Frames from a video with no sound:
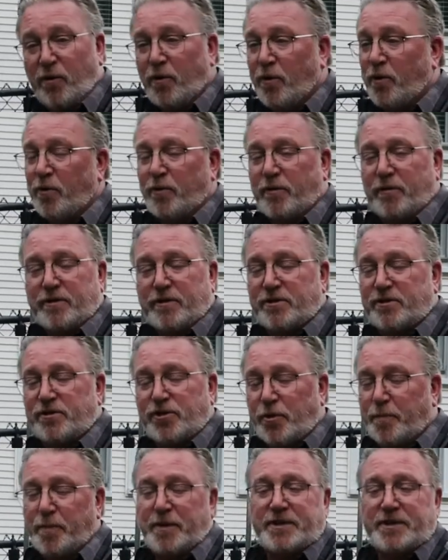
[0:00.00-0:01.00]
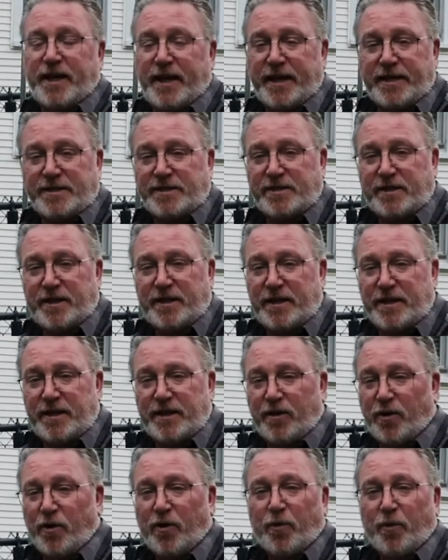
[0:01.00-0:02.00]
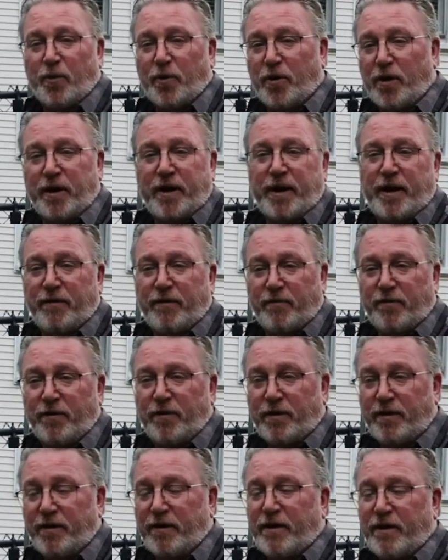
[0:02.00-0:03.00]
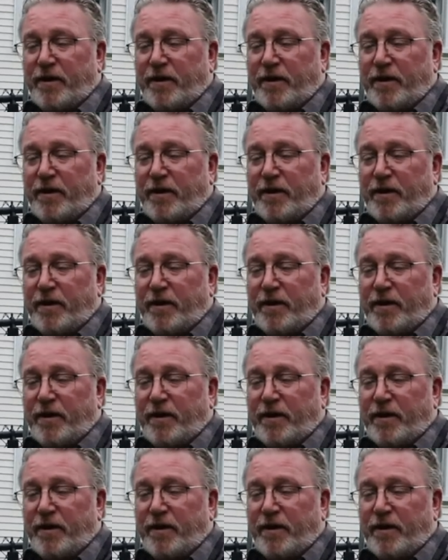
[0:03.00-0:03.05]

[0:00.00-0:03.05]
or were super tasty or whatever,